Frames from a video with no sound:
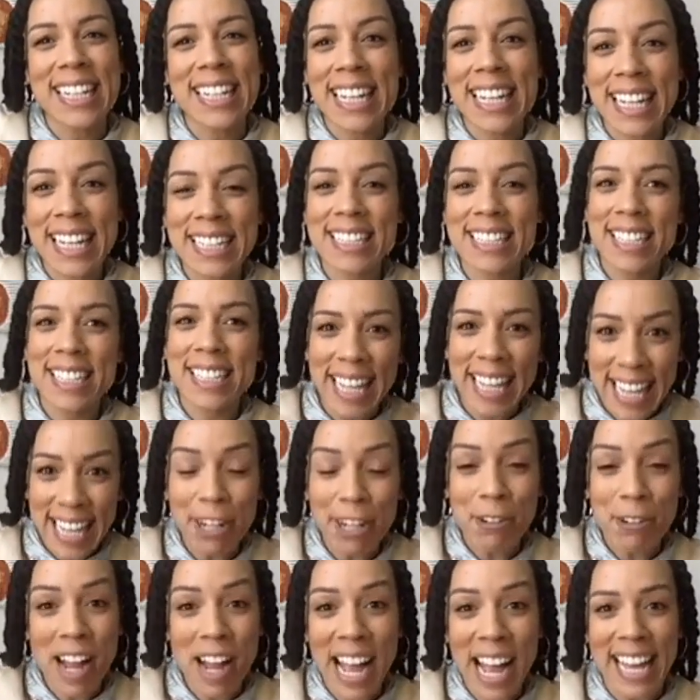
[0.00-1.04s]
And they get
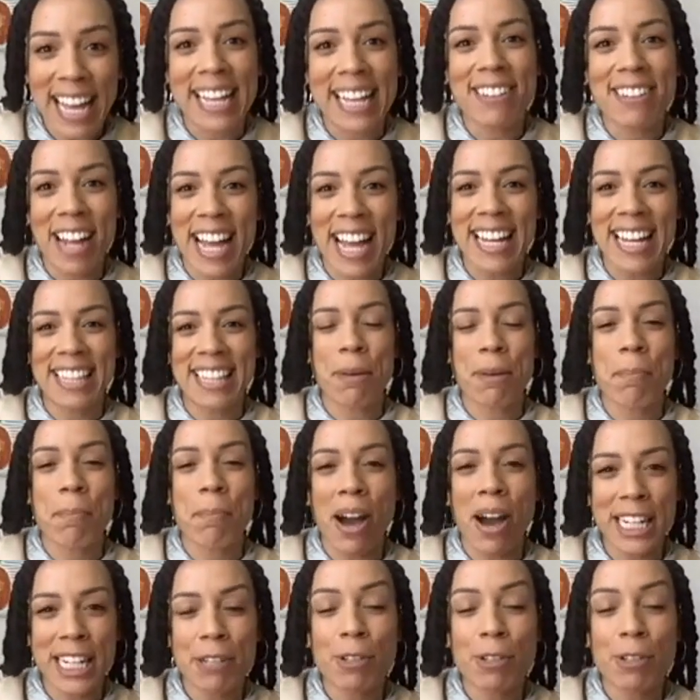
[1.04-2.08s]
it right? The
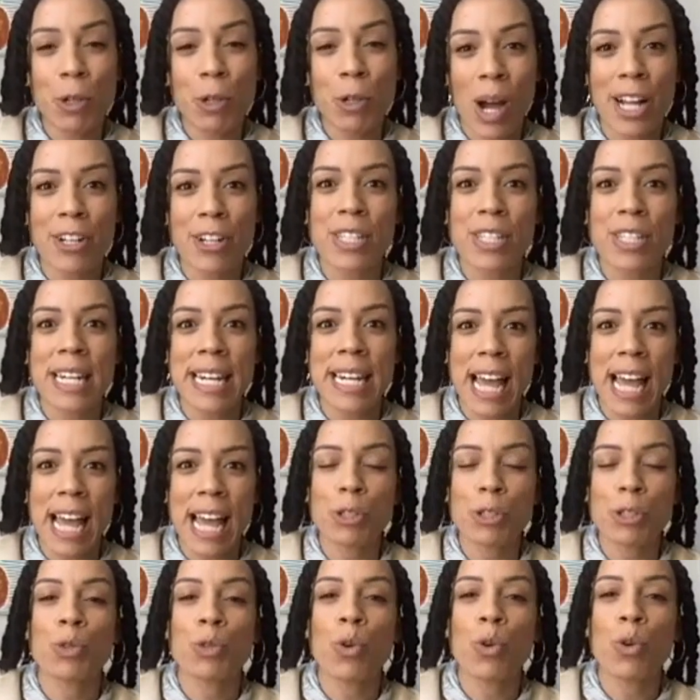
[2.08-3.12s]
body requires
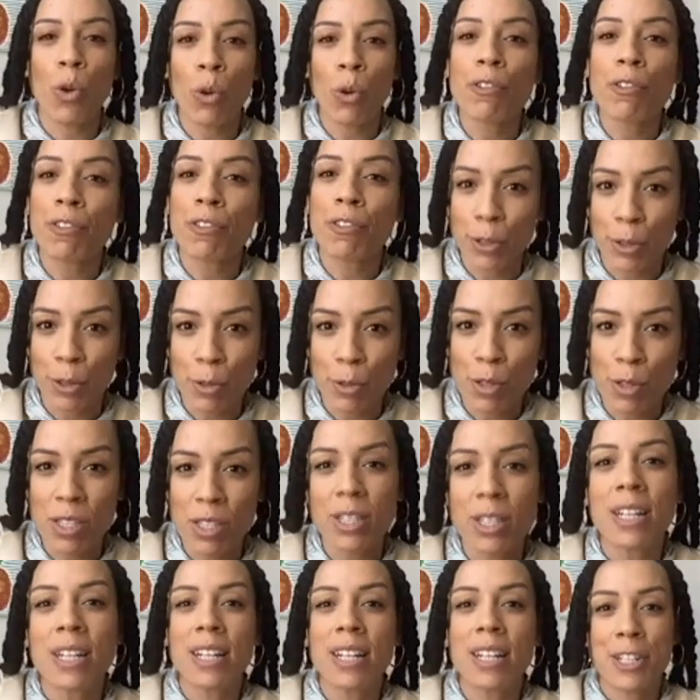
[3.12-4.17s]
natural whole
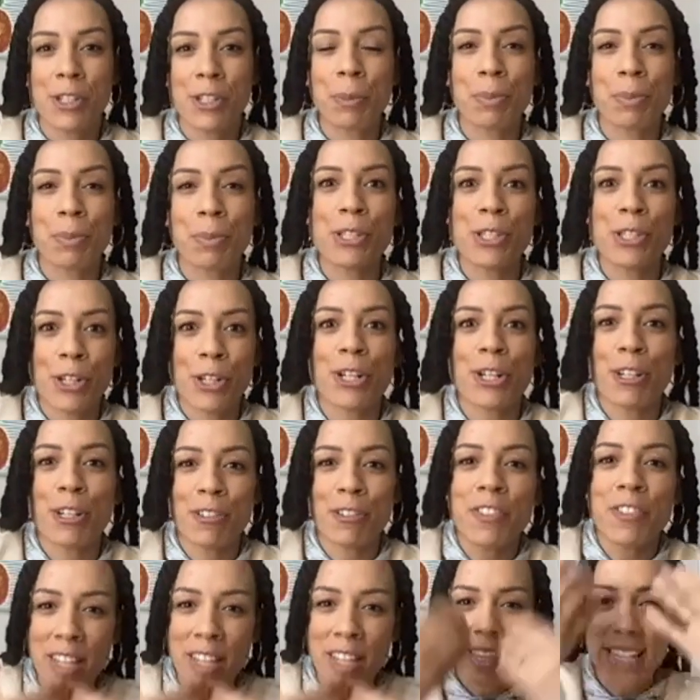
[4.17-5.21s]
foods to
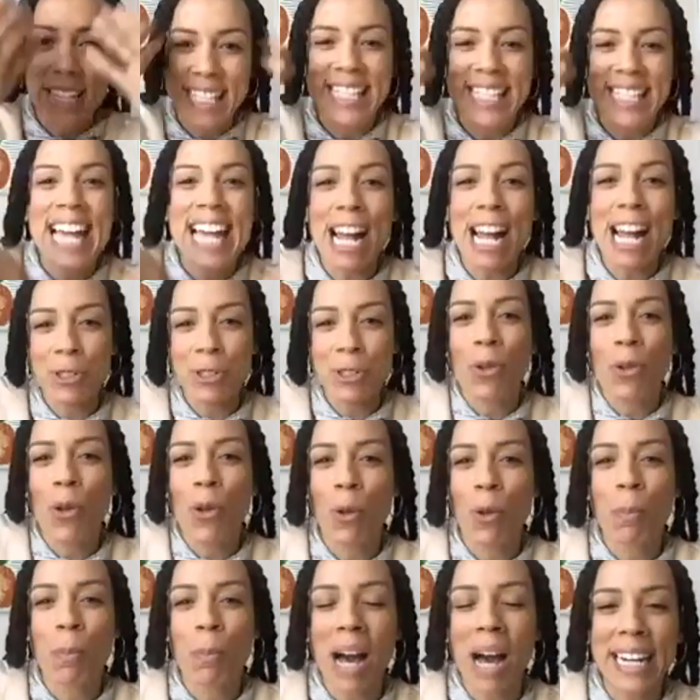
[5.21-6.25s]
preserve this natural
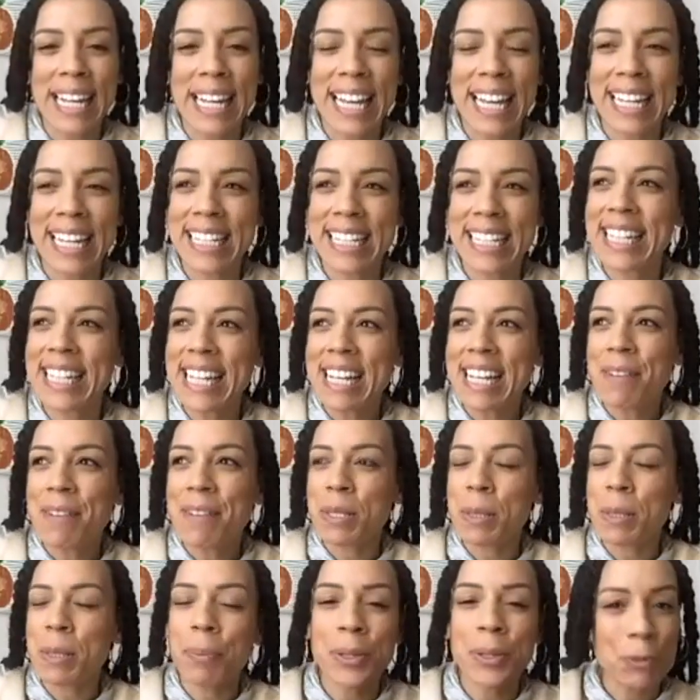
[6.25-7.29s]
whole body. And
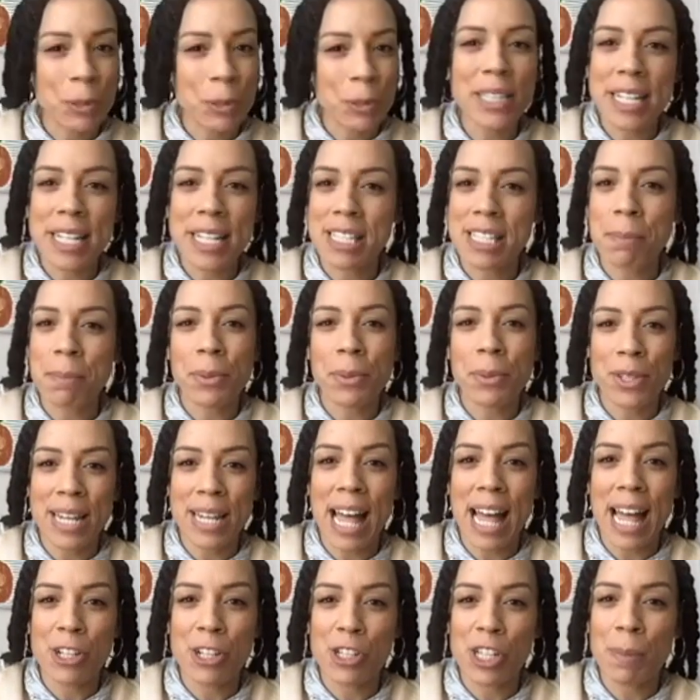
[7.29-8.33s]
really simple
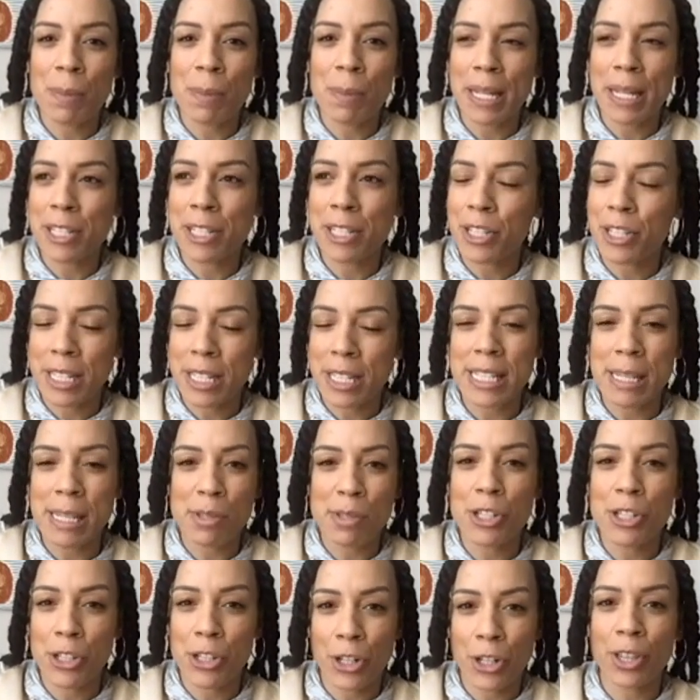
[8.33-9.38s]
analogy, but it
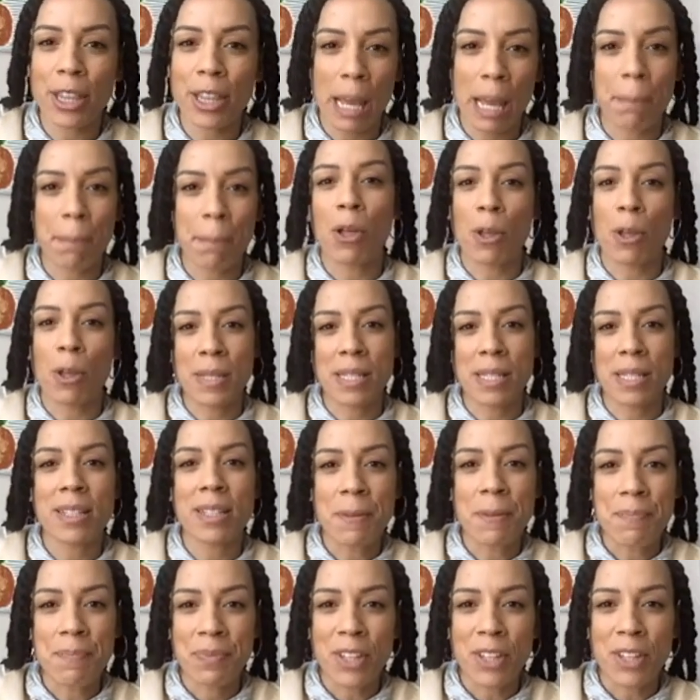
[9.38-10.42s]
seems to turn light bulbs
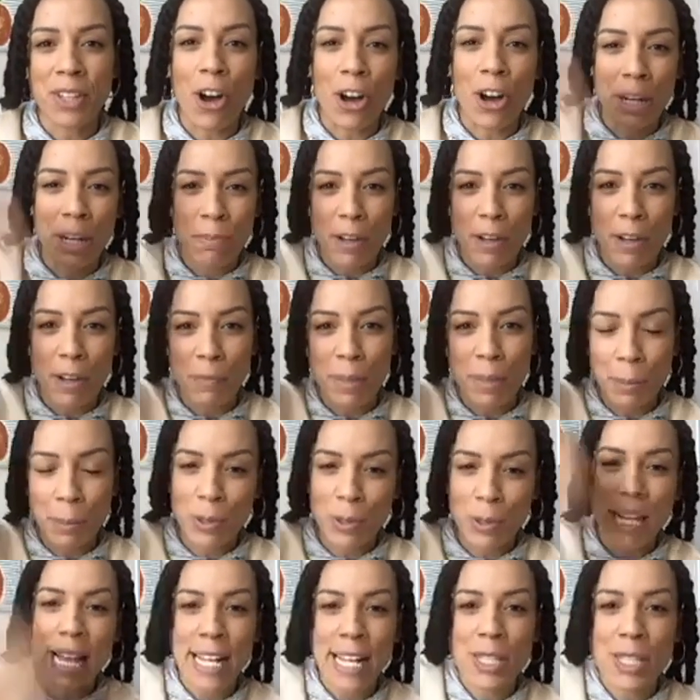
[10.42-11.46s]
on above
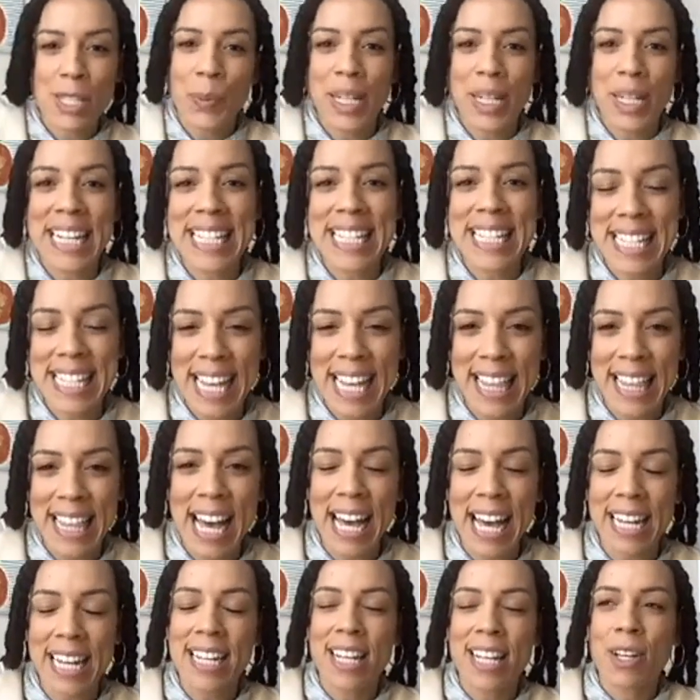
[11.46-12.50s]
people's heads when I say
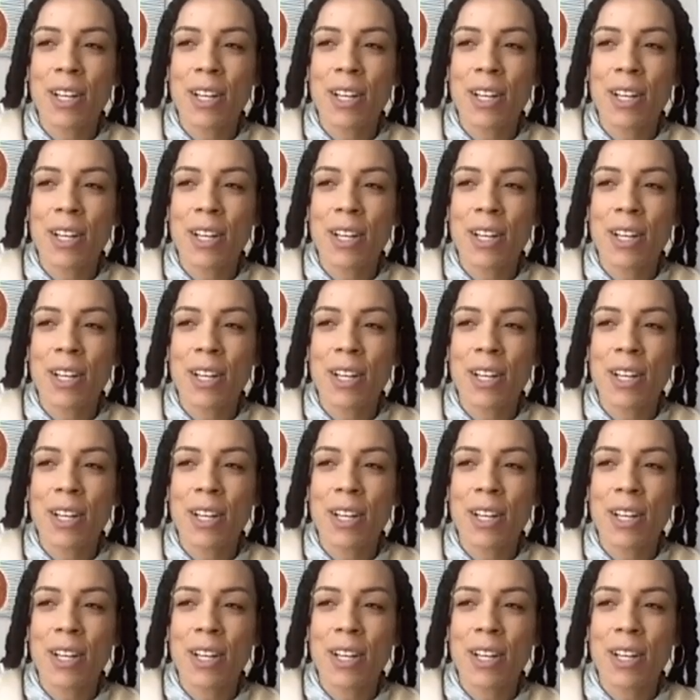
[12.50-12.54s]
that.